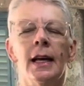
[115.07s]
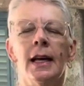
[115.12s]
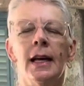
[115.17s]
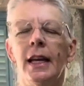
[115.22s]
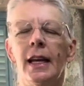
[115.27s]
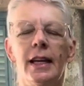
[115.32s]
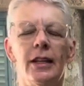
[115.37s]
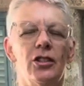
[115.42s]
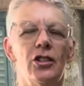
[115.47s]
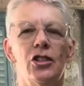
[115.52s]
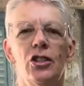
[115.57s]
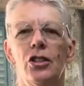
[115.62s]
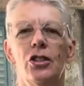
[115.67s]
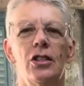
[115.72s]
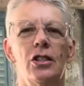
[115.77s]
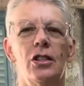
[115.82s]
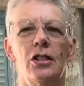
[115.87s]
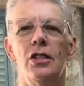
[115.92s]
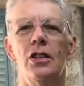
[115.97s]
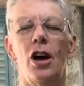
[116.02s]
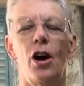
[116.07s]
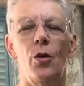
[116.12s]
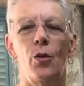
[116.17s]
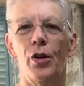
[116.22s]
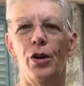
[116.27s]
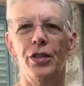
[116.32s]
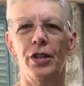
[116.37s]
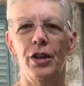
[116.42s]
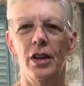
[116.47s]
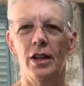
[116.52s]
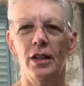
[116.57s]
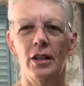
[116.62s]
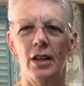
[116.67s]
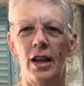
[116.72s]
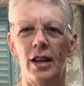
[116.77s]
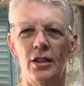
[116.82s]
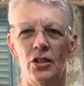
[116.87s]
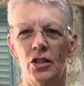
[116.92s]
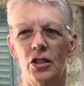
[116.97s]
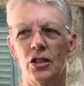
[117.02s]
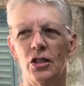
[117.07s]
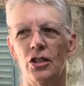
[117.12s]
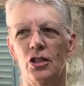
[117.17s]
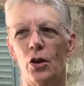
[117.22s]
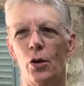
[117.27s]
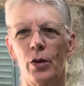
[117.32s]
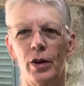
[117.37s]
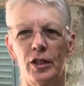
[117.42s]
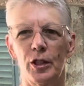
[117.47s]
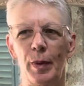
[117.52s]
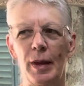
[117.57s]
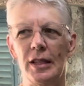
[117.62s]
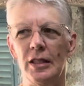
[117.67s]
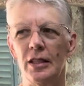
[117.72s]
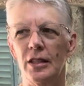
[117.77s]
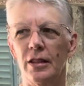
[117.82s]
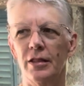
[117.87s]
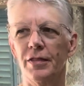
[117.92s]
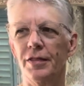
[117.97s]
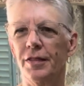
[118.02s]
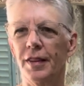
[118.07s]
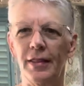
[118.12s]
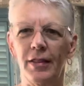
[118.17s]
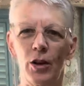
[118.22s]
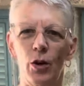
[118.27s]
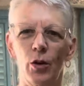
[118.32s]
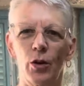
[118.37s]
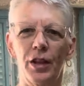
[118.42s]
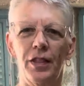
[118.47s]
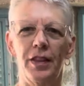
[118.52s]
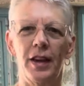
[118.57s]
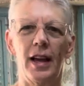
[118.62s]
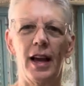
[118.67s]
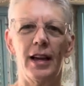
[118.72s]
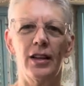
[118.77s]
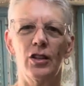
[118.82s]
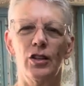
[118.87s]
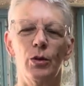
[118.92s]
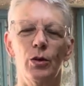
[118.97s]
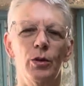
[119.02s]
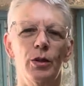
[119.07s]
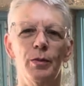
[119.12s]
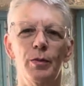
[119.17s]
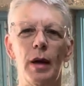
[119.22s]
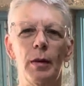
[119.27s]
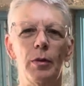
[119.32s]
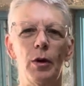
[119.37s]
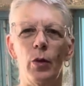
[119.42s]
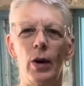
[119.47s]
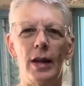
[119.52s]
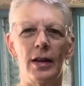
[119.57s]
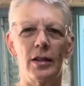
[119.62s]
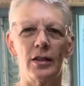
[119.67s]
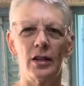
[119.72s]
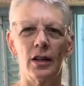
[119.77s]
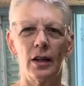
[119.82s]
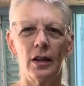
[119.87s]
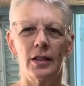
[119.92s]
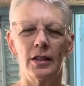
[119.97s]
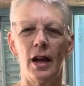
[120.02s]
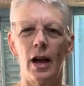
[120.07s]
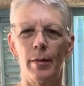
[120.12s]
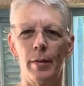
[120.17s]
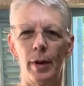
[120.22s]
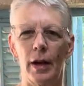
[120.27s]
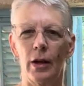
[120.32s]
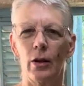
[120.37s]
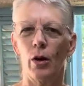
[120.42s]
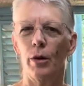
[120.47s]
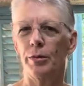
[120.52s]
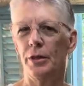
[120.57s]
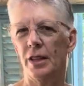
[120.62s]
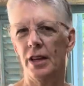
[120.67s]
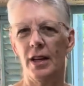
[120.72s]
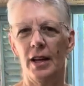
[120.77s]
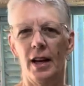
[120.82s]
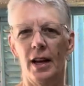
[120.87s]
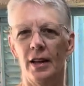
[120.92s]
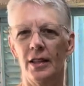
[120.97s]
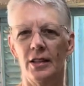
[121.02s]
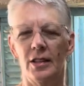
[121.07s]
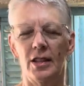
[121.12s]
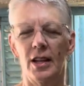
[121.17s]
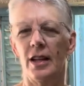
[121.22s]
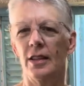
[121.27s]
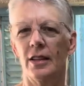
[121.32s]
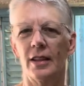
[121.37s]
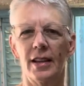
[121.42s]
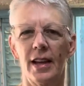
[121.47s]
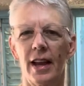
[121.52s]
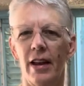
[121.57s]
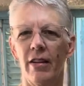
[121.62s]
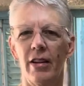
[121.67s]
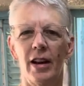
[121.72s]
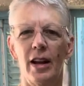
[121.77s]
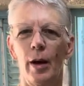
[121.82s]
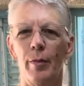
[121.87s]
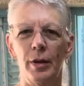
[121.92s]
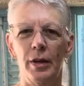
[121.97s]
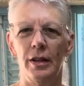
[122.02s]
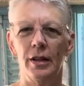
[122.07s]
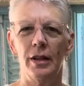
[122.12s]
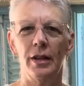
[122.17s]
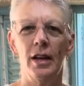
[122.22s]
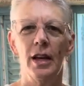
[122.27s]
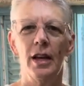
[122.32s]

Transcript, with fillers: it's just not worth it. It's just so expensive. And the only thing I could do is maybe wait until the time I go up to the United States and carry it up and